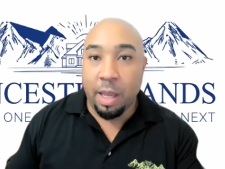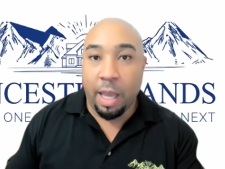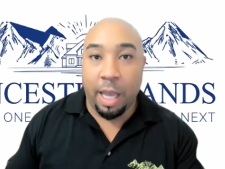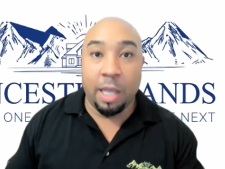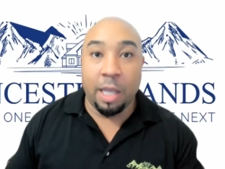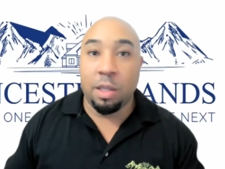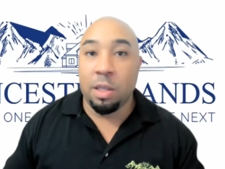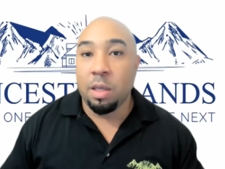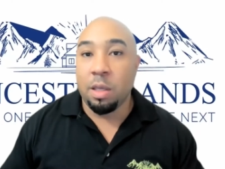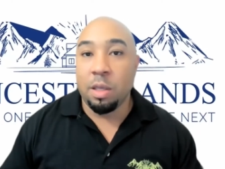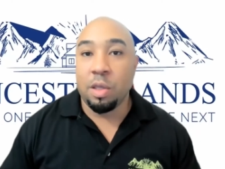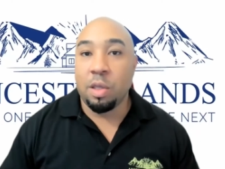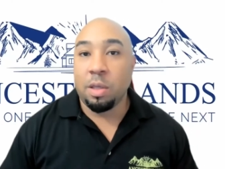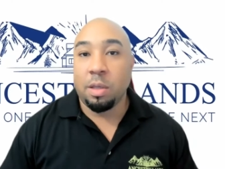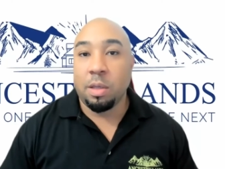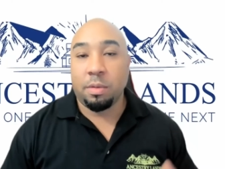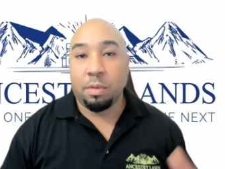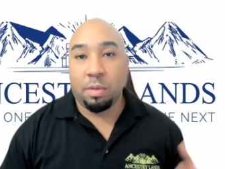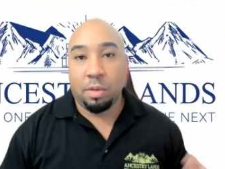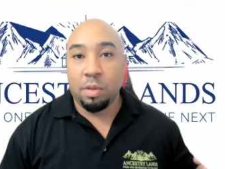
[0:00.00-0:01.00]
And
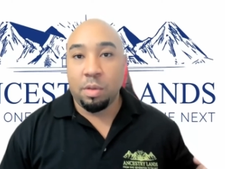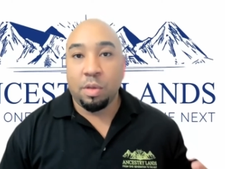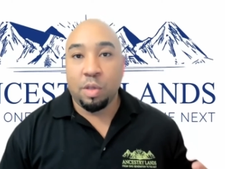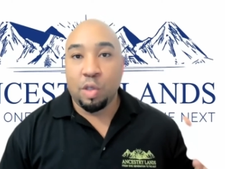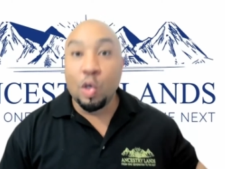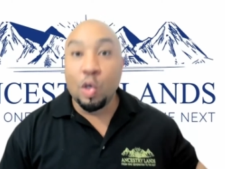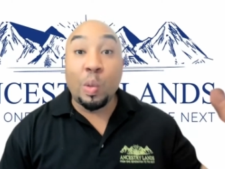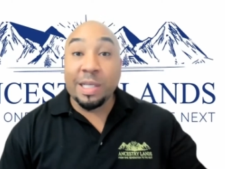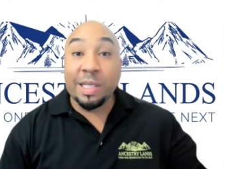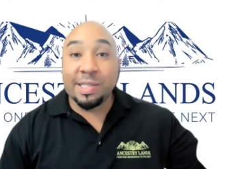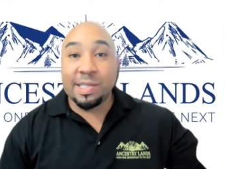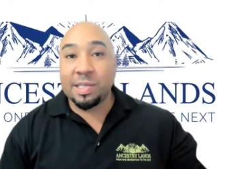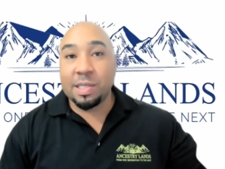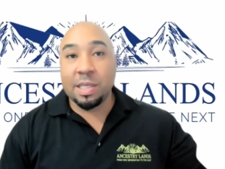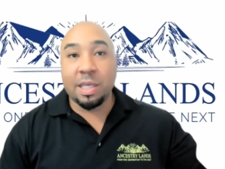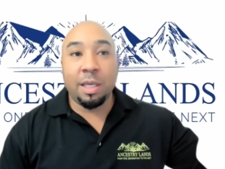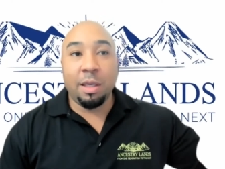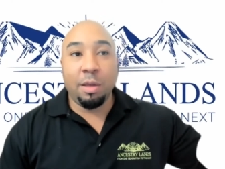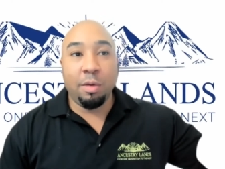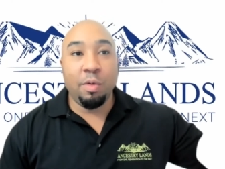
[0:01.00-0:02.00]
you can
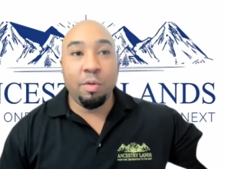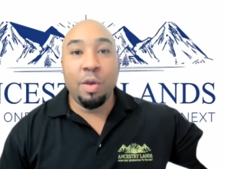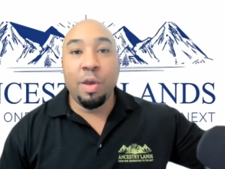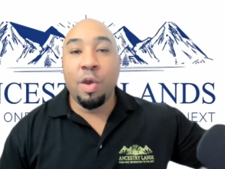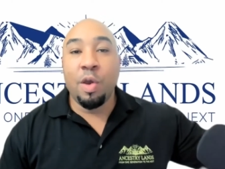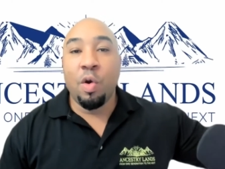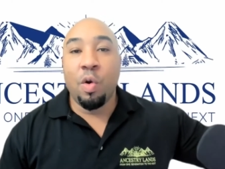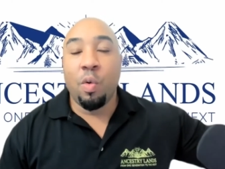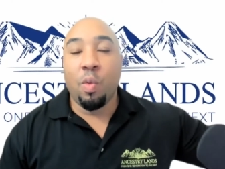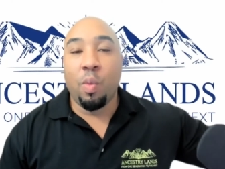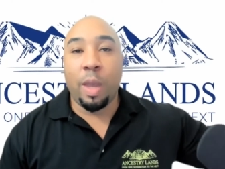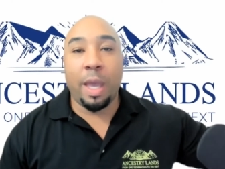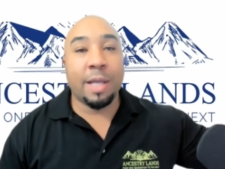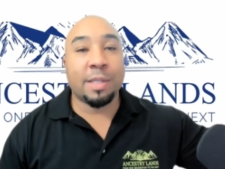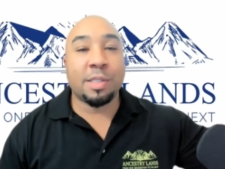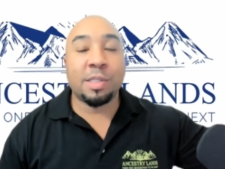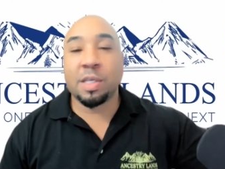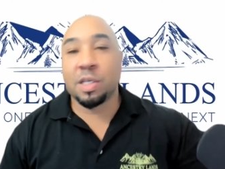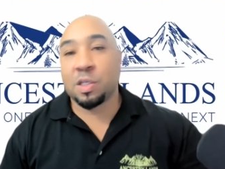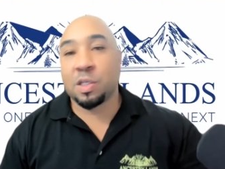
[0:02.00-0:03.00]
see we
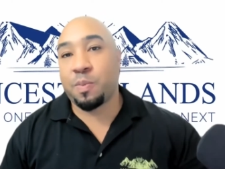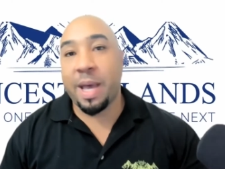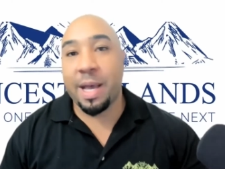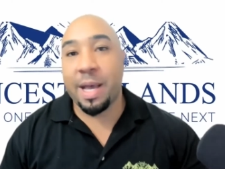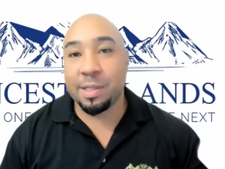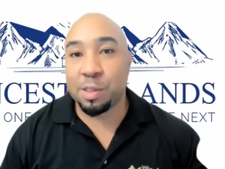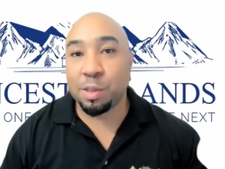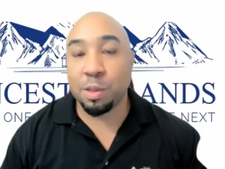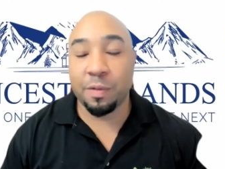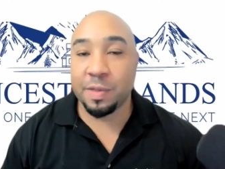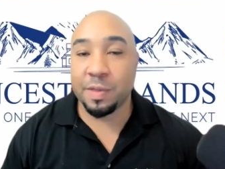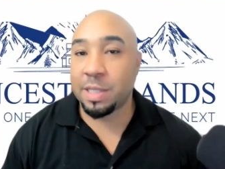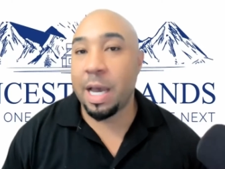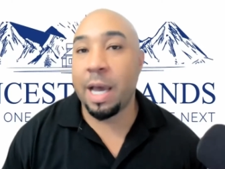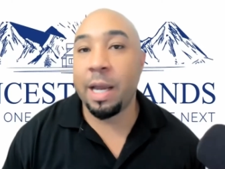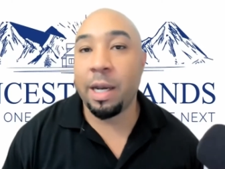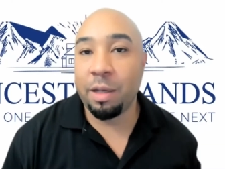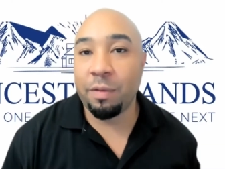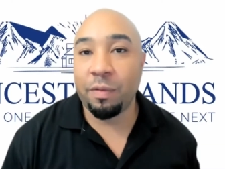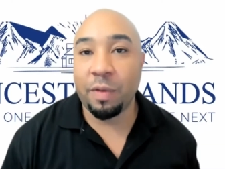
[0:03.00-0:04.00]
had such bad service,
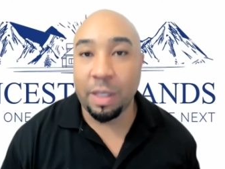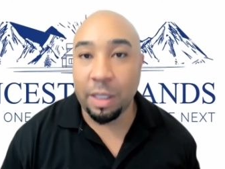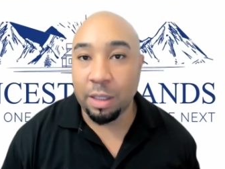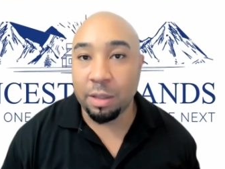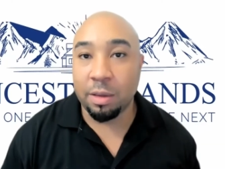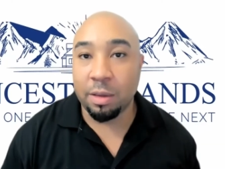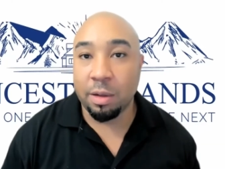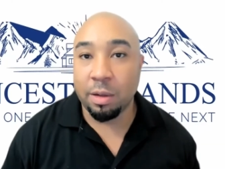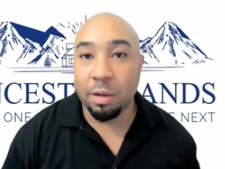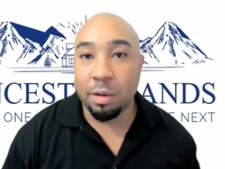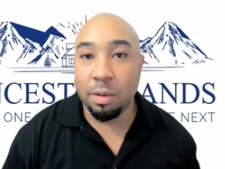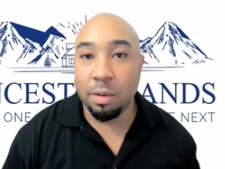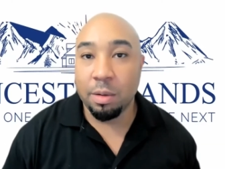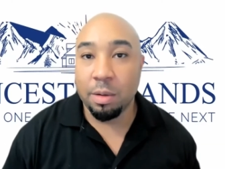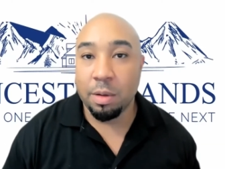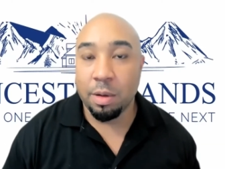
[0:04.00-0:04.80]
I didn't even eat there.